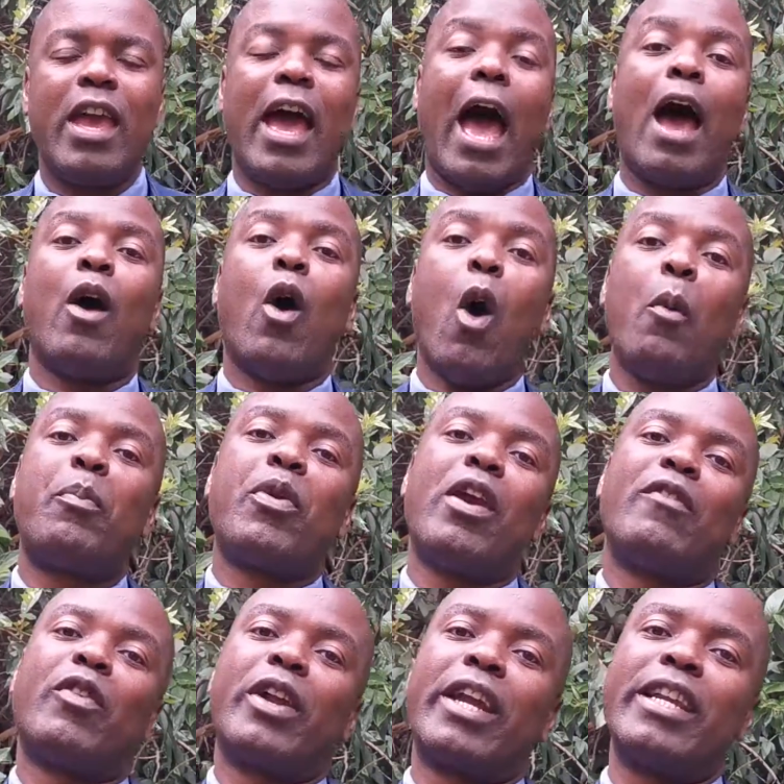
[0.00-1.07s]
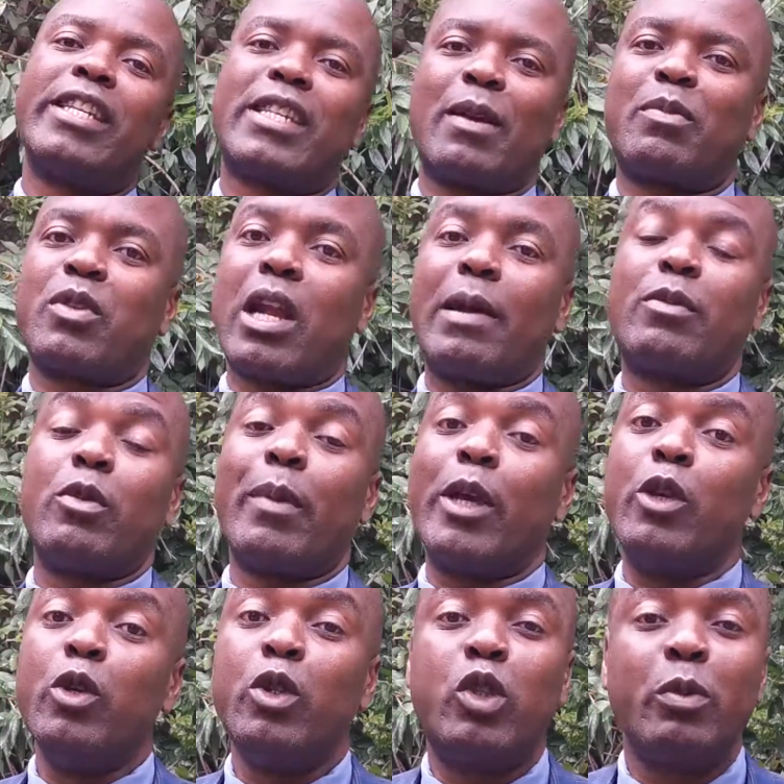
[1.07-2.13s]
I hope you have already subscribed to my
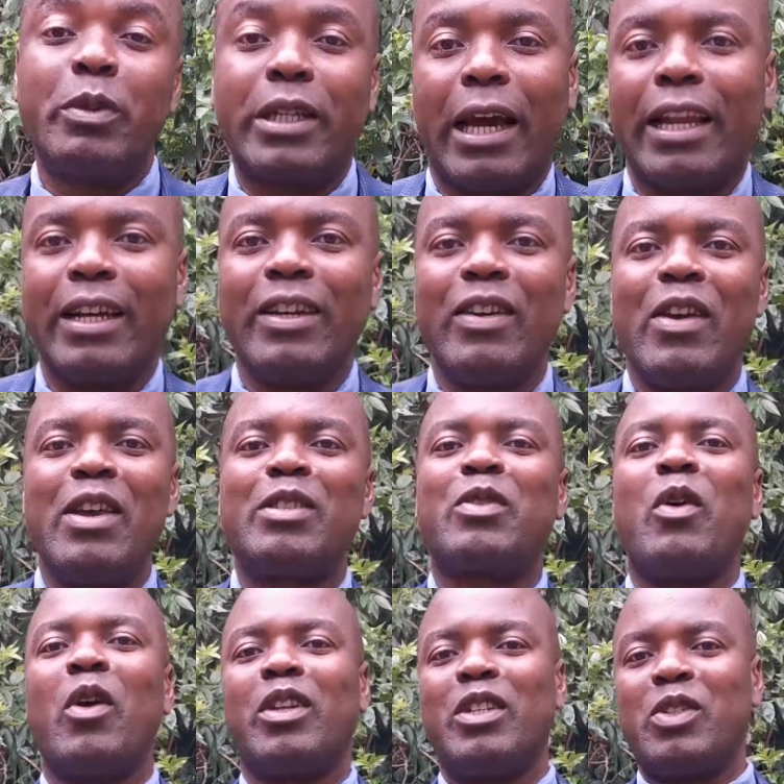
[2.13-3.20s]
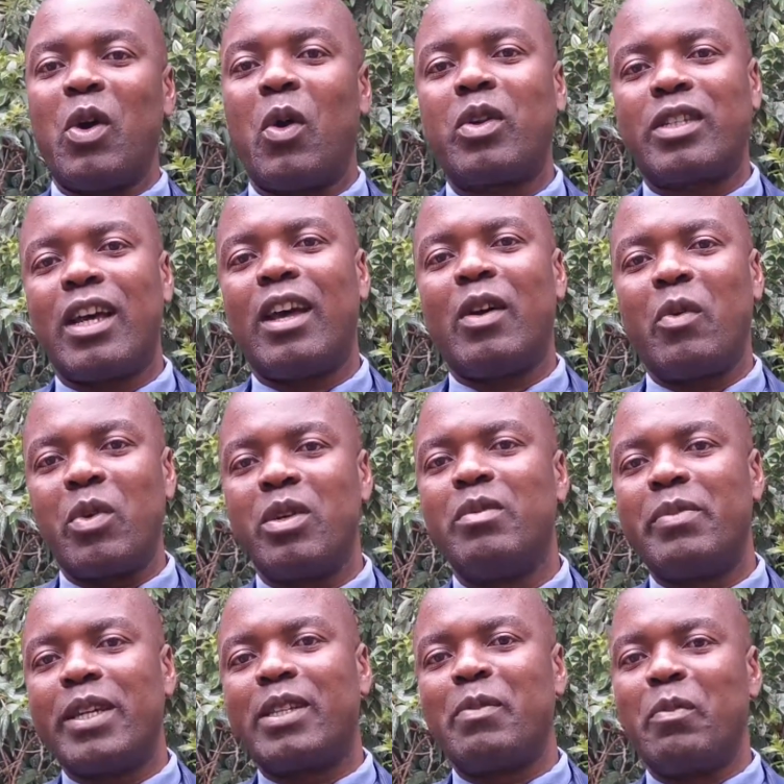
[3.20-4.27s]
YouTube channel. It's called Dr.
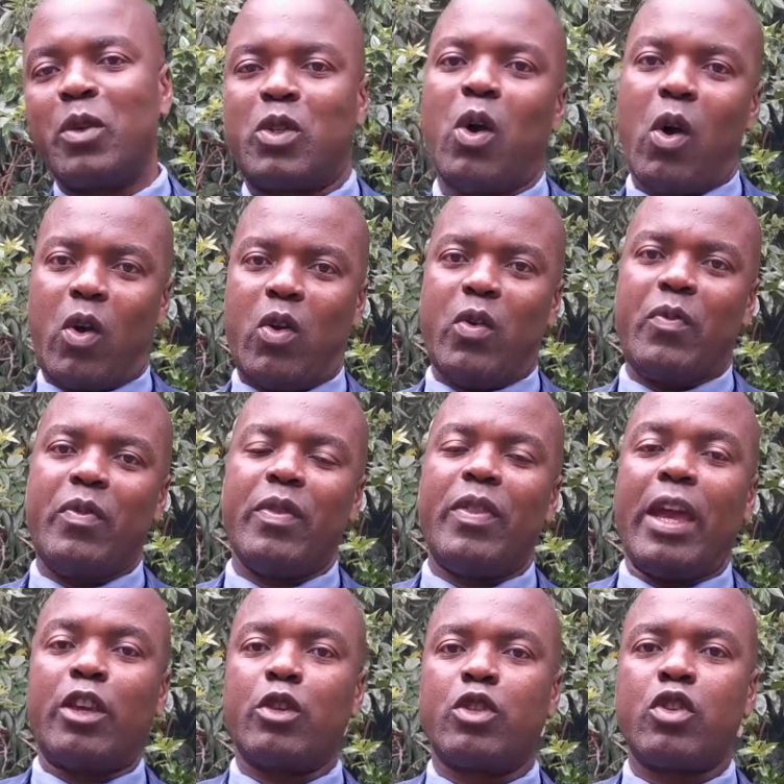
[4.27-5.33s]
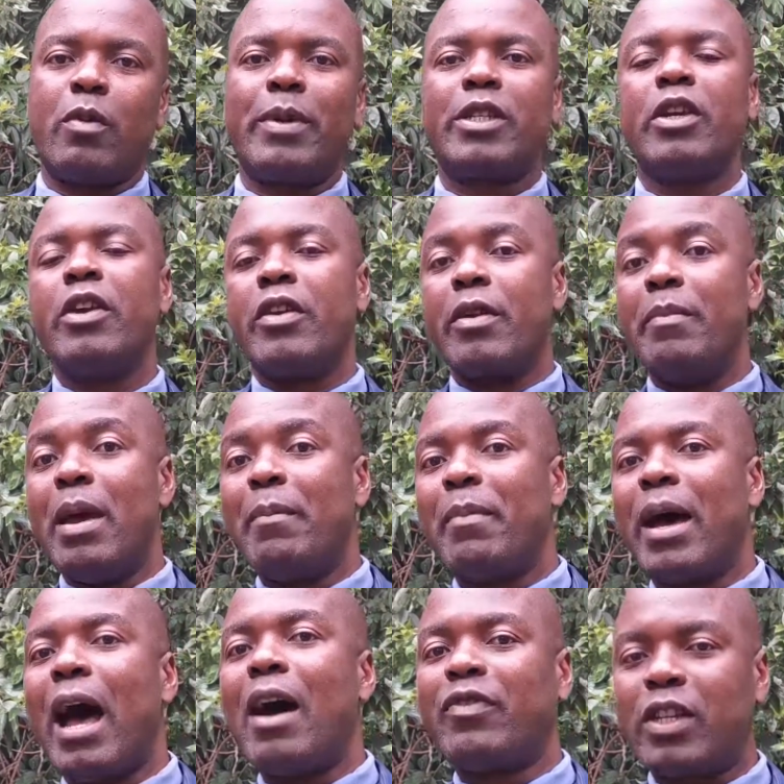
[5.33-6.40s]
Wilbert Mutoko. Thank you so much.
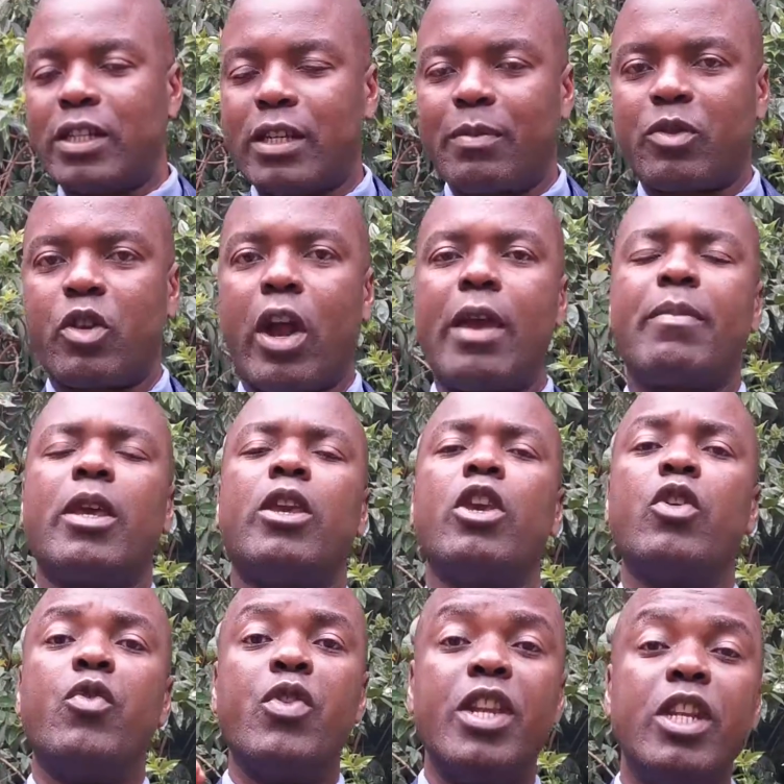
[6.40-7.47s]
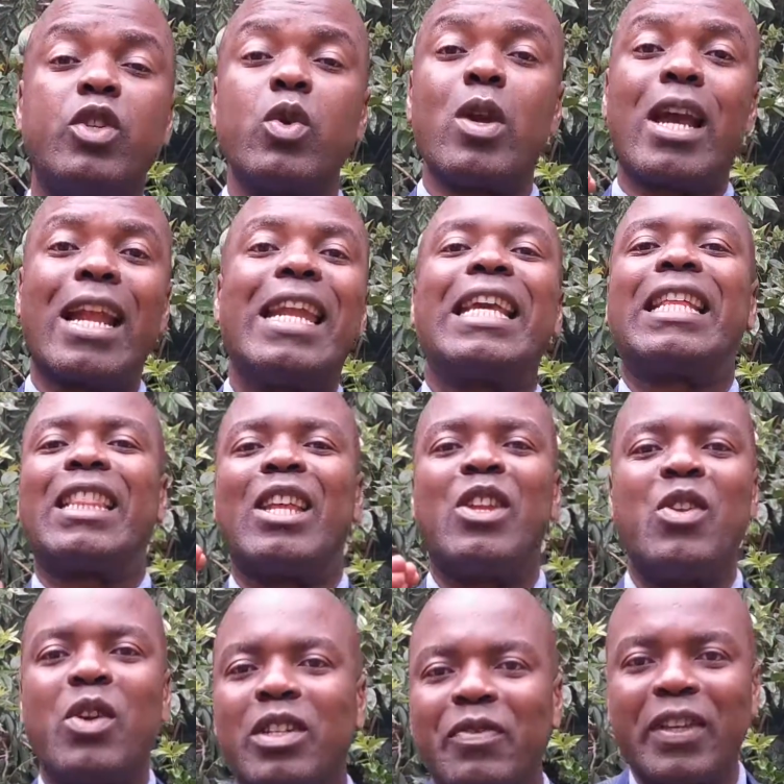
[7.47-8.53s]
Remember, after subscribing, you need to click the
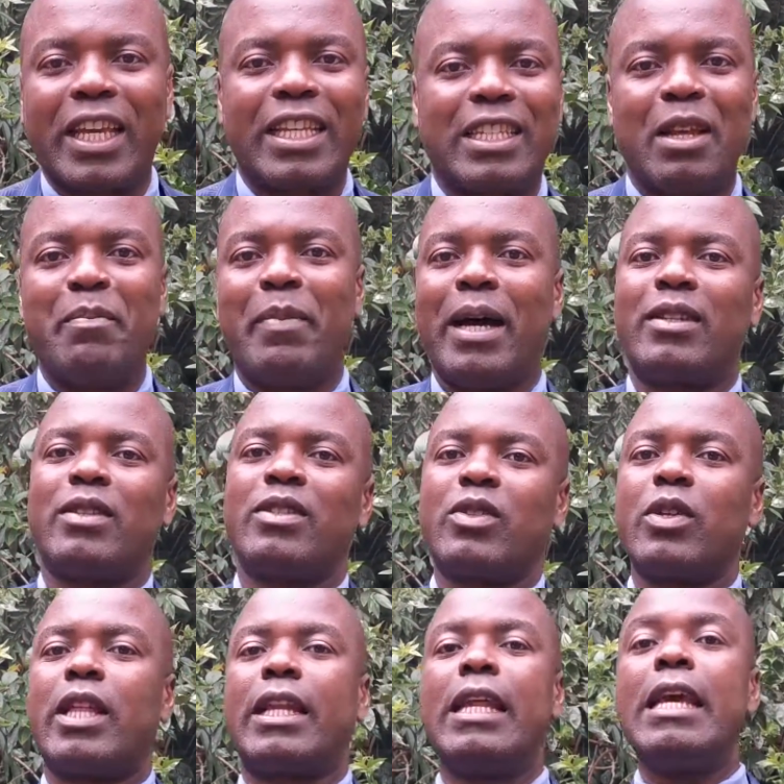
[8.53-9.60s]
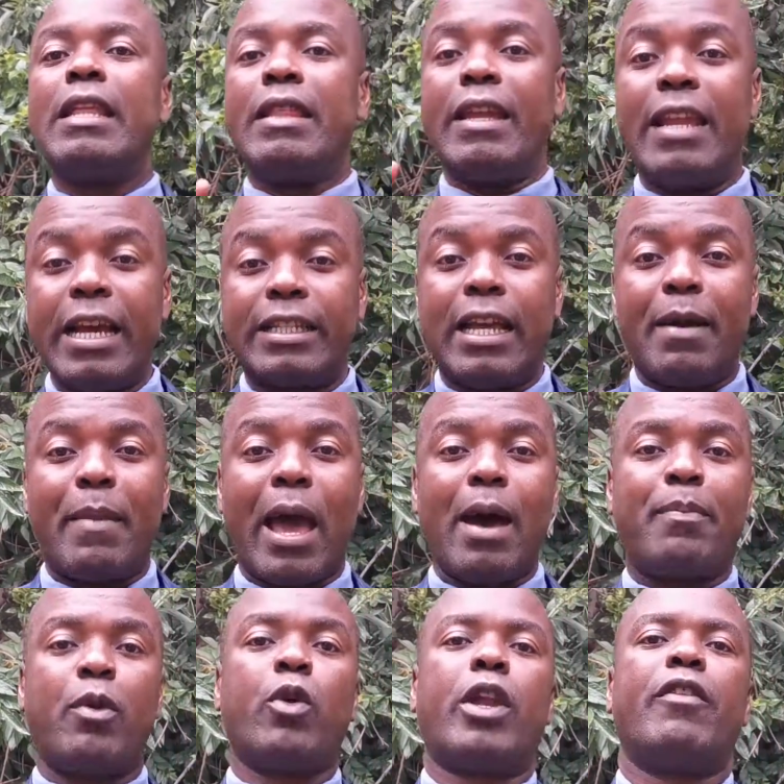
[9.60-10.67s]
notification button so that the next time I
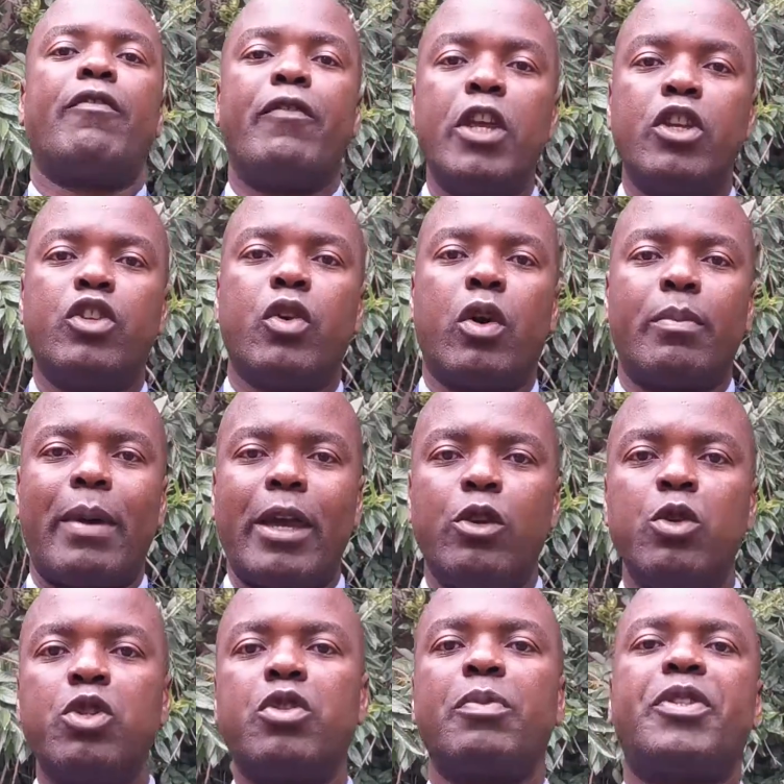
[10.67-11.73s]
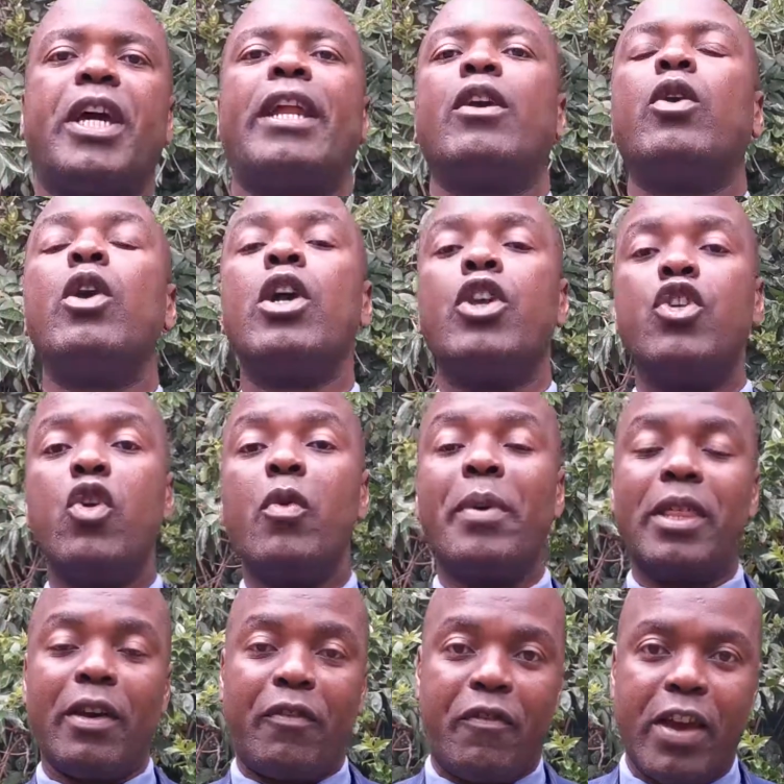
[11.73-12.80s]
upload a video on my YouTube channel, you'll be
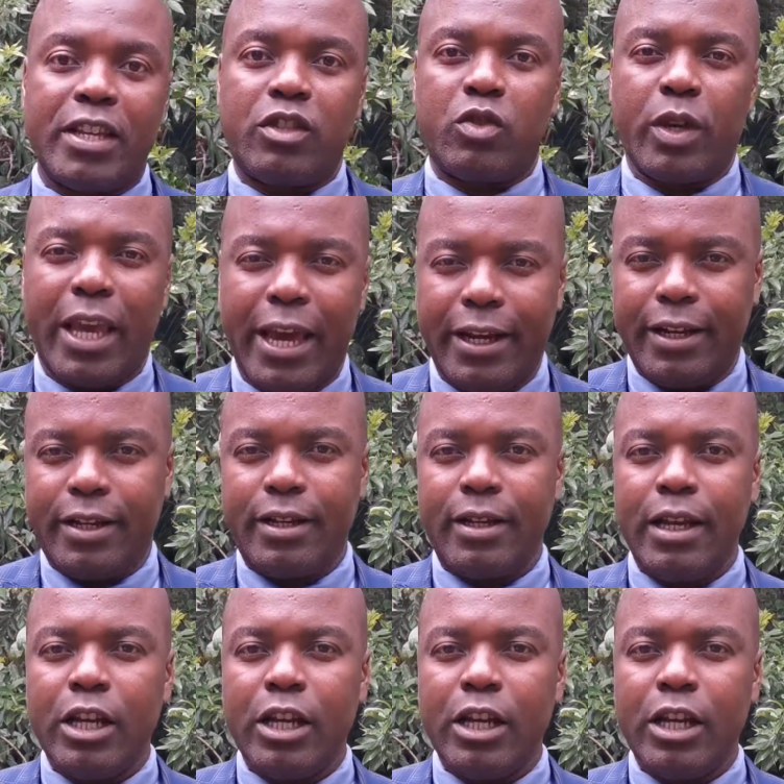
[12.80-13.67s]
the first to get it.